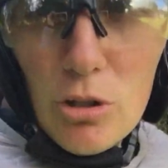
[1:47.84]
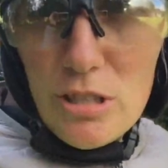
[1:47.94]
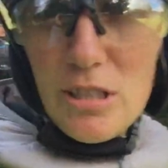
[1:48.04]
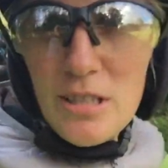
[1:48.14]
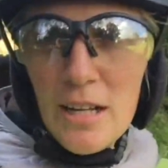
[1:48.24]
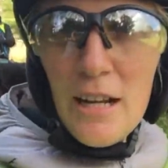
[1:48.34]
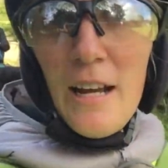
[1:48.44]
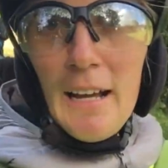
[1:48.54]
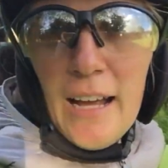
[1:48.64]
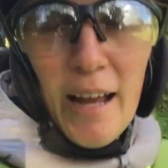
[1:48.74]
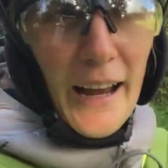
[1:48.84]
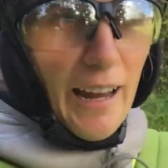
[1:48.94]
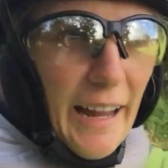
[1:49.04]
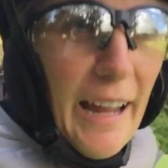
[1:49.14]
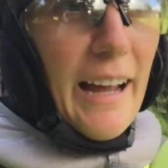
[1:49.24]
to horses
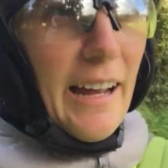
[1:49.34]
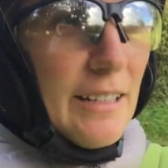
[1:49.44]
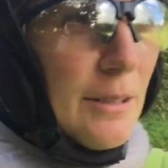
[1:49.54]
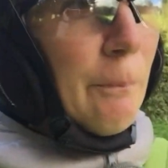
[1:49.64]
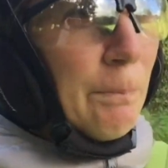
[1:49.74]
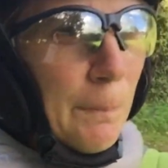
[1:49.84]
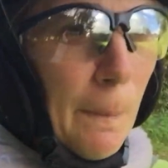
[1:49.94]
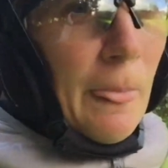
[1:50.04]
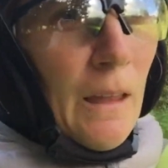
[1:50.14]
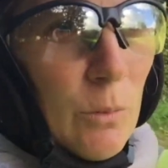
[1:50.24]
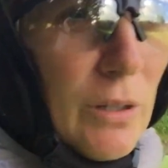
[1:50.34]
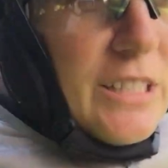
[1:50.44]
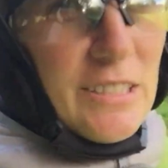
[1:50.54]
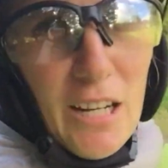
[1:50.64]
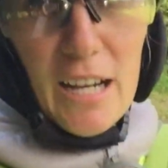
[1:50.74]
and we
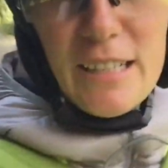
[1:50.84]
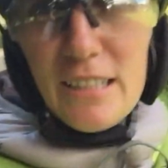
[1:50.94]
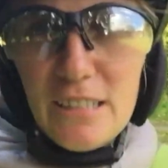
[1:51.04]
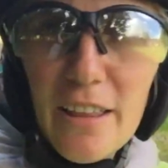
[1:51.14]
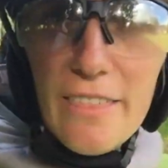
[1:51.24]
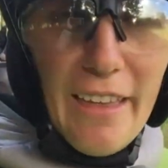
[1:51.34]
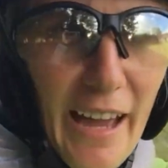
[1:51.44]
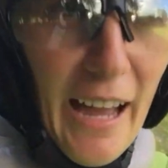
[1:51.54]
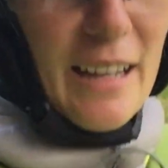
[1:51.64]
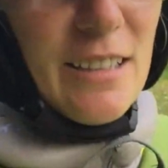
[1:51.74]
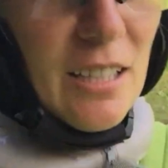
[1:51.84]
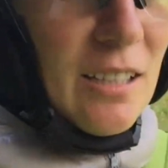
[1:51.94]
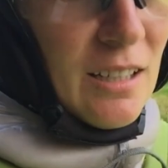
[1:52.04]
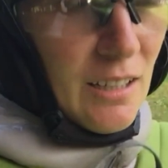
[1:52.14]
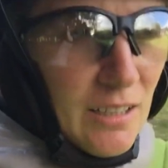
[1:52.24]
decided that
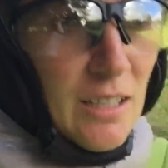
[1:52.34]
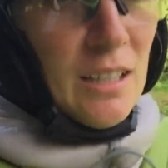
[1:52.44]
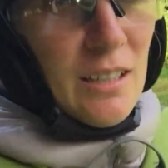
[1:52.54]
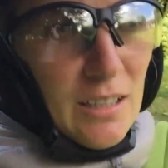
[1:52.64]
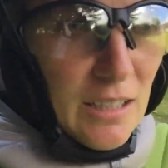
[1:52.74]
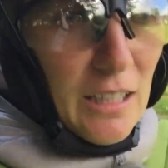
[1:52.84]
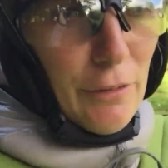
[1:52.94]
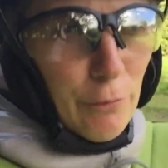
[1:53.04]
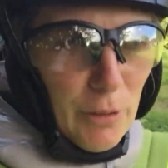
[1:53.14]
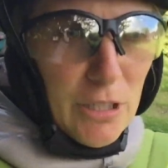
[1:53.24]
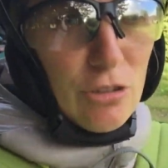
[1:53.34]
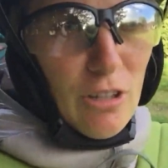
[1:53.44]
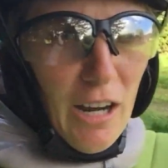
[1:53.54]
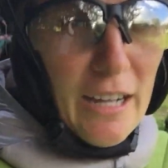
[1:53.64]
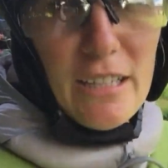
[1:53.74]
if we
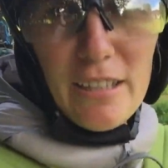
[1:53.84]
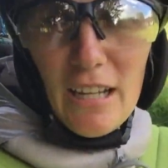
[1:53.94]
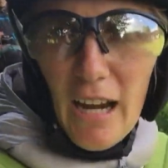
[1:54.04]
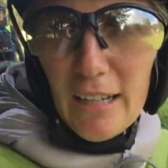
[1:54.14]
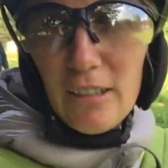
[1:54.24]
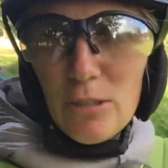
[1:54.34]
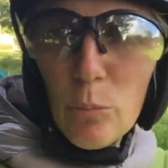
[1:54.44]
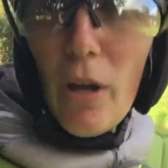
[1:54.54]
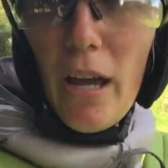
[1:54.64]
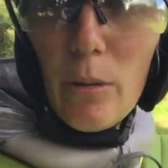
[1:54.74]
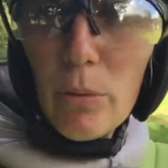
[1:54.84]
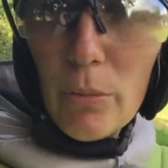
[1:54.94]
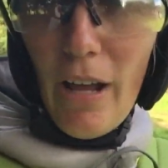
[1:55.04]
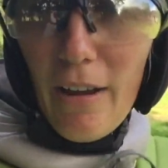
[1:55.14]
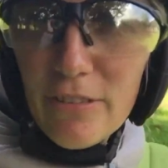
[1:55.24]
tried the Ireland Way, we
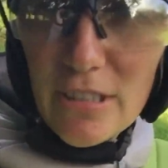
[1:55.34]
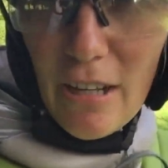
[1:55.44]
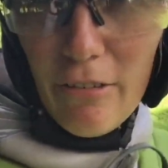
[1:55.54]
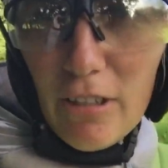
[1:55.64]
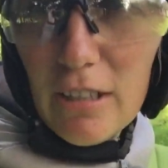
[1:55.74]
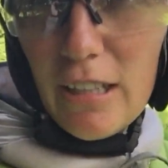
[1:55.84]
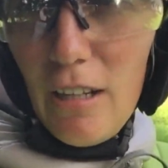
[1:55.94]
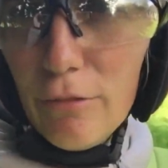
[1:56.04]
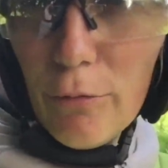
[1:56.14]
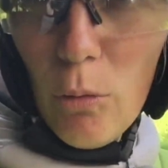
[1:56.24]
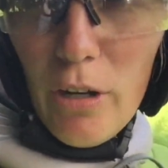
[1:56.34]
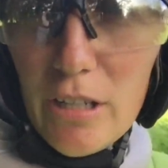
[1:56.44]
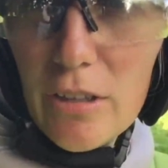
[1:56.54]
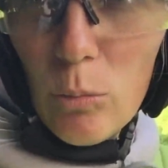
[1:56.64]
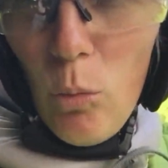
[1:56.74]
would have to definitely
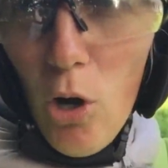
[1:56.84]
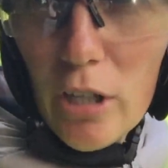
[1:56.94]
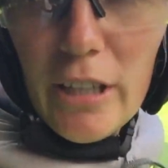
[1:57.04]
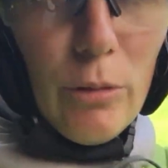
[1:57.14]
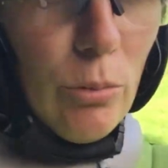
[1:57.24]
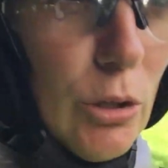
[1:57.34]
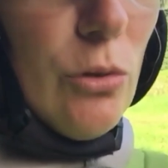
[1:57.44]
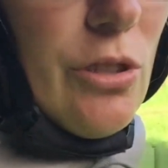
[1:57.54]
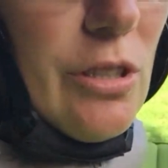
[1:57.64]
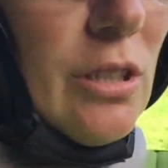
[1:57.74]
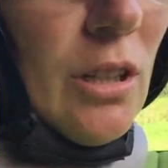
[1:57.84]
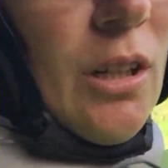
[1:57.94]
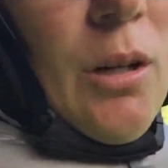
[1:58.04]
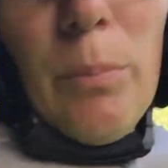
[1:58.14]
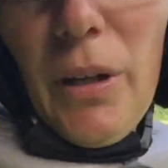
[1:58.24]
avoid the walking routes
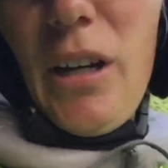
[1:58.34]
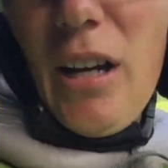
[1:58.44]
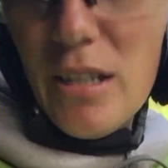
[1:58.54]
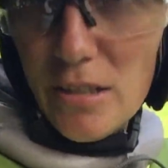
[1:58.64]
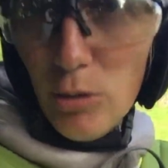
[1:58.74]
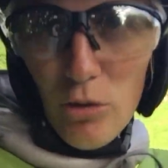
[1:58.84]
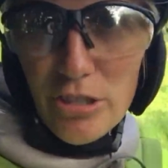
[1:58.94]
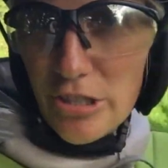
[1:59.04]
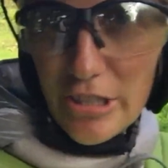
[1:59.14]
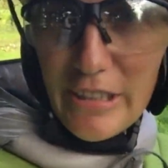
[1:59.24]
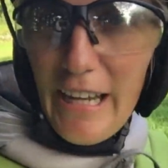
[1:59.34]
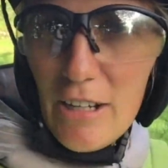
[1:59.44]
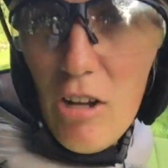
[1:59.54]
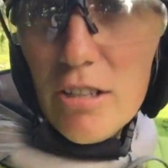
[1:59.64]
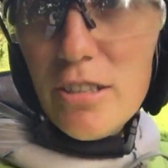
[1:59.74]
because horses just
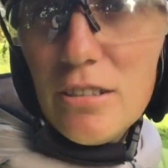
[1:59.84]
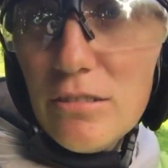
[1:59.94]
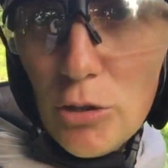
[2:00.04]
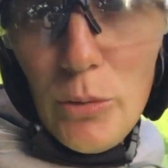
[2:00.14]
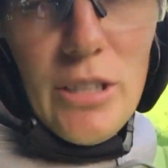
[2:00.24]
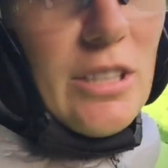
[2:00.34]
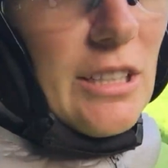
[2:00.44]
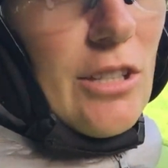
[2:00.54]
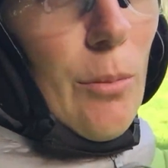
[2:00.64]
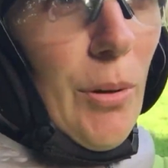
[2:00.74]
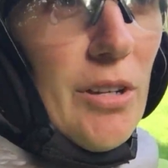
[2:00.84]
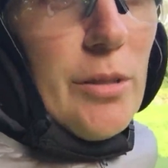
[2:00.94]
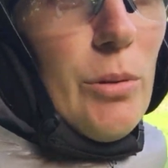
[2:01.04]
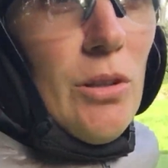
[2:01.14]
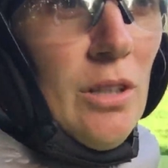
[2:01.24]
cannot do it, it's not
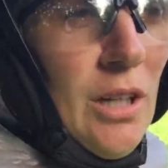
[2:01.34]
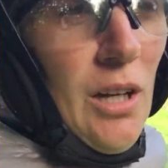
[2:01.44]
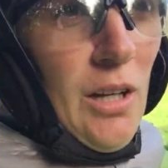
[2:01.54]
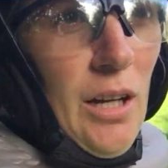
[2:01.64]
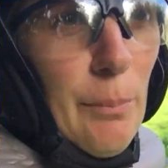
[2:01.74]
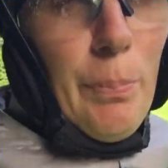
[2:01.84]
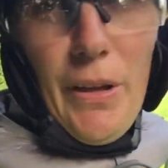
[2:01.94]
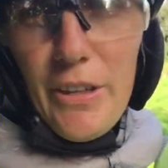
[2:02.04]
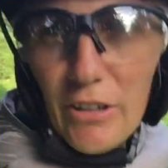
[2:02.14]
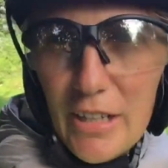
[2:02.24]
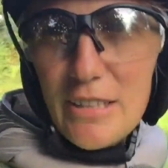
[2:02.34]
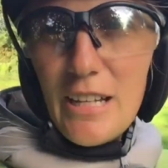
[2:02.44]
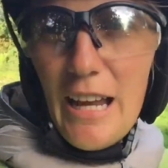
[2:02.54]
possible. But there is